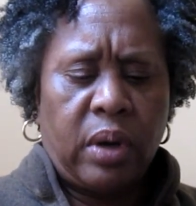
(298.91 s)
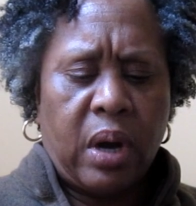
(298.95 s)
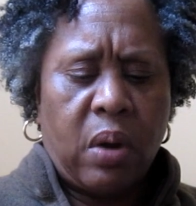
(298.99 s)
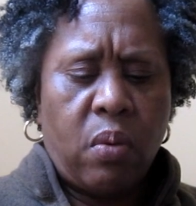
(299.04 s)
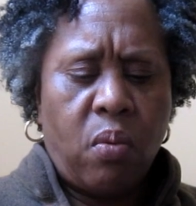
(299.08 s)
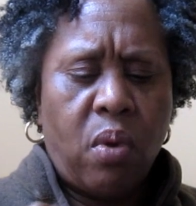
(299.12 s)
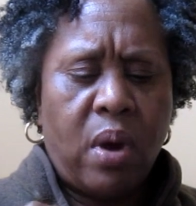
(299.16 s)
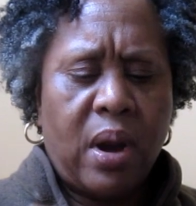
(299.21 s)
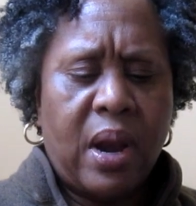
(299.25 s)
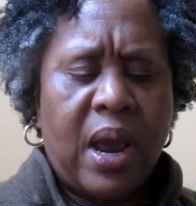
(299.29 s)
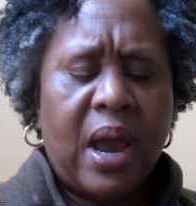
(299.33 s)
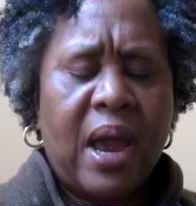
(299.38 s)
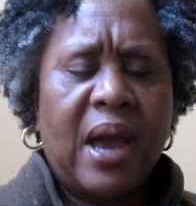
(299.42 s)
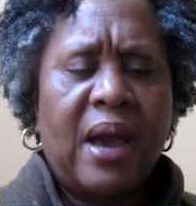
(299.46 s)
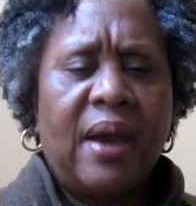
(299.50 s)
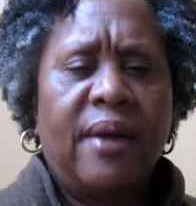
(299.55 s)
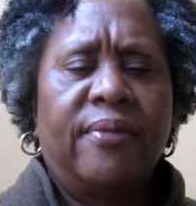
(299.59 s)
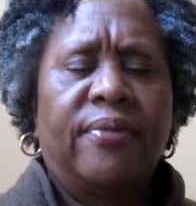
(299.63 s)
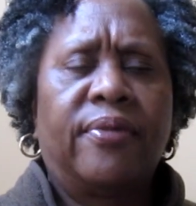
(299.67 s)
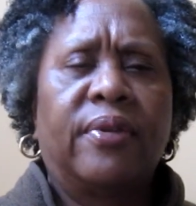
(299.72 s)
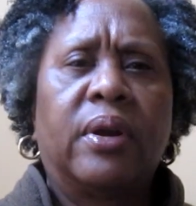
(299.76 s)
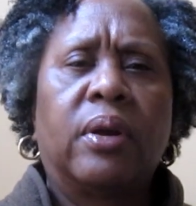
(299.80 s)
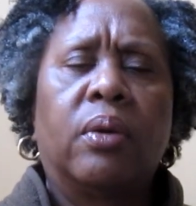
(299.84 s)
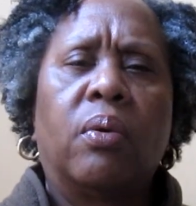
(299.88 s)
and I want to
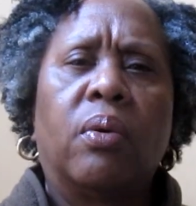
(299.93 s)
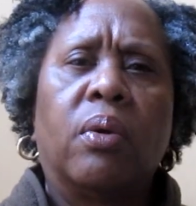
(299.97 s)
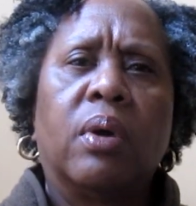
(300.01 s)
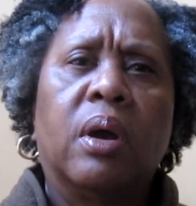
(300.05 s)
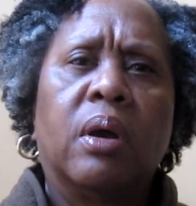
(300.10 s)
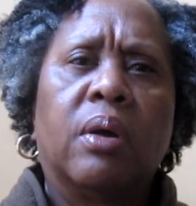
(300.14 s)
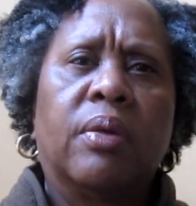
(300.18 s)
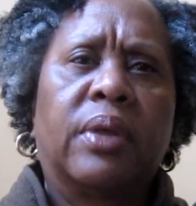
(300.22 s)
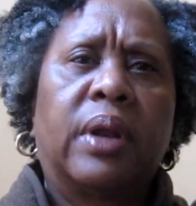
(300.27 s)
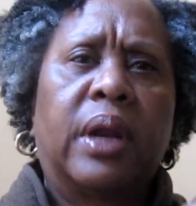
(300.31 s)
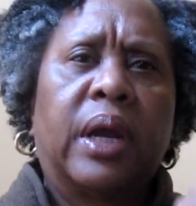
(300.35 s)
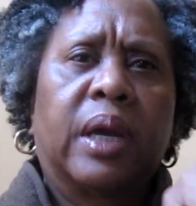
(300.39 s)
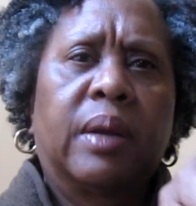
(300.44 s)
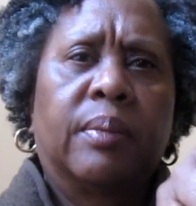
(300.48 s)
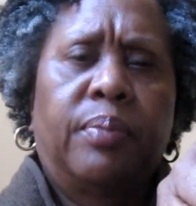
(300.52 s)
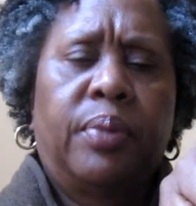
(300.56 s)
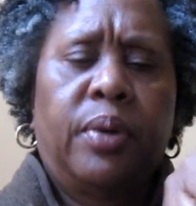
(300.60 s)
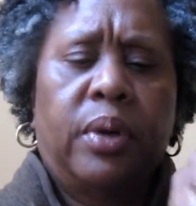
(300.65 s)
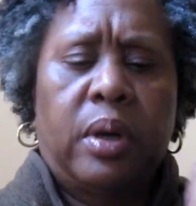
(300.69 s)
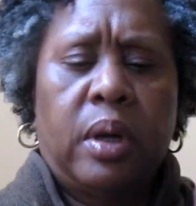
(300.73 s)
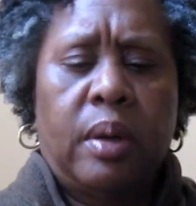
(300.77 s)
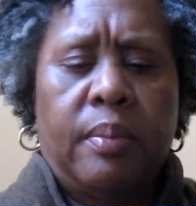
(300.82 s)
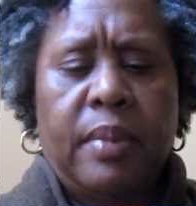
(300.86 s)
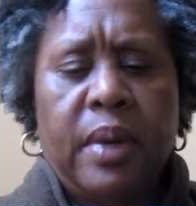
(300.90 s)
have an oil that I can
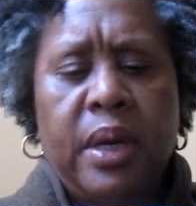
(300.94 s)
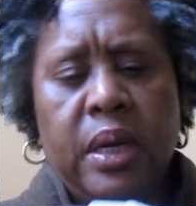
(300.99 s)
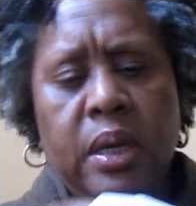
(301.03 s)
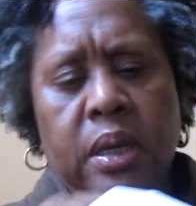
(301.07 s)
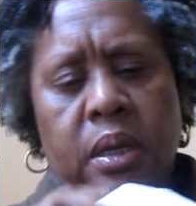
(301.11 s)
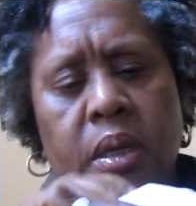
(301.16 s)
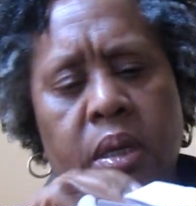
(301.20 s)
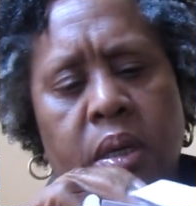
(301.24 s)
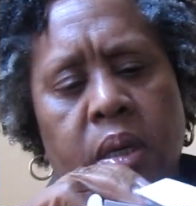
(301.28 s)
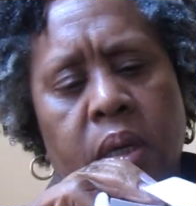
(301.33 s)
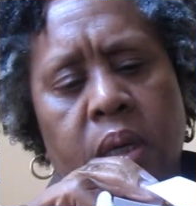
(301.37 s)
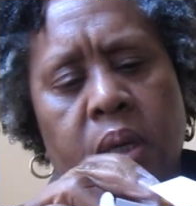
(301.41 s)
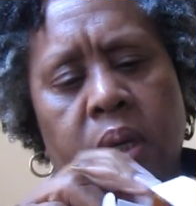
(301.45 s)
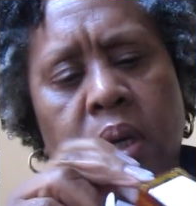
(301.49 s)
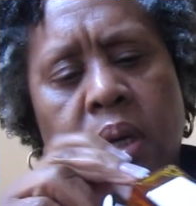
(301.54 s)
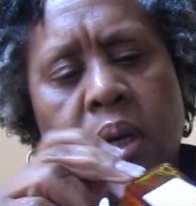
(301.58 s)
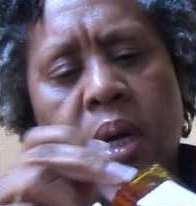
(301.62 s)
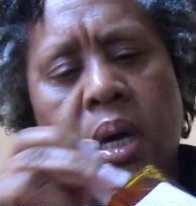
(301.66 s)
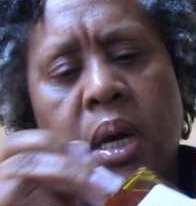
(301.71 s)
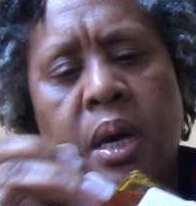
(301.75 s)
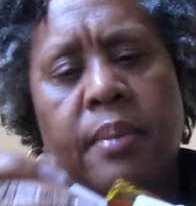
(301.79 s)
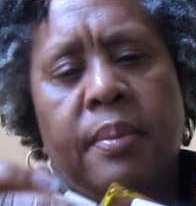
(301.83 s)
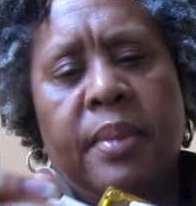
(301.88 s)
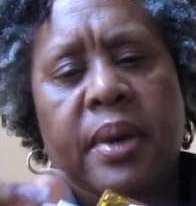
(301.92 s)
put on my
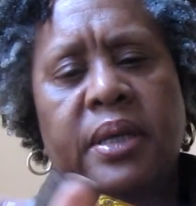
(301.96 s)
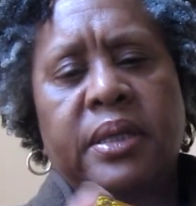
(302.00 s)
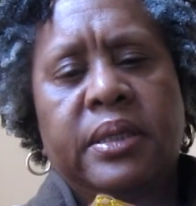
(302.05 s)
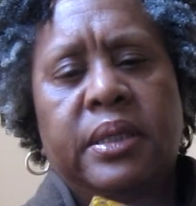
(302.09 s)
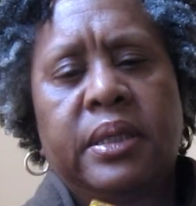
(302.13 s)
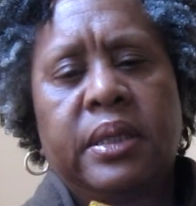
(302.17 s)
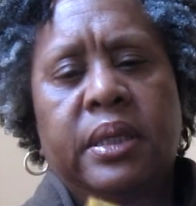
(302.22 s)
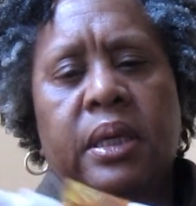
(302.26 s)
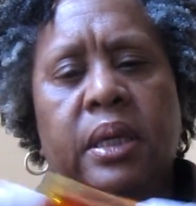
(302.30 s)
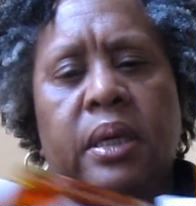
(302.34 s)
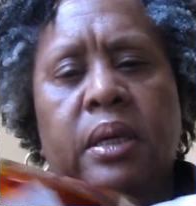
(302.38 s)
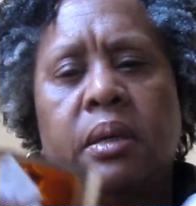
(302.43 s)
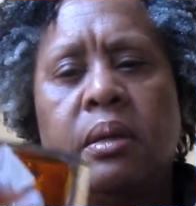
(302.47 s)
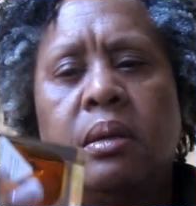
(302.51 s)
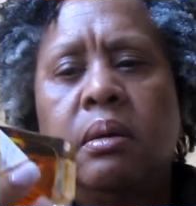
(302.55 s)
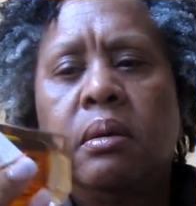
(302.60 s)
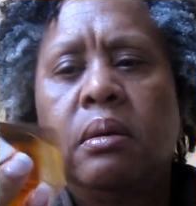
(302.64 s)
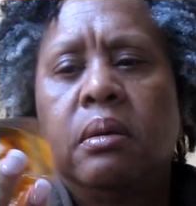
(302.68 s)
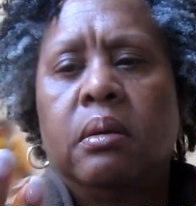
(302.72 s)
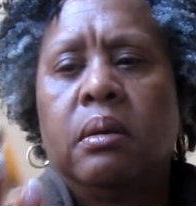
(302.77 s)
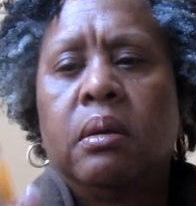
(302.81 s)
skin.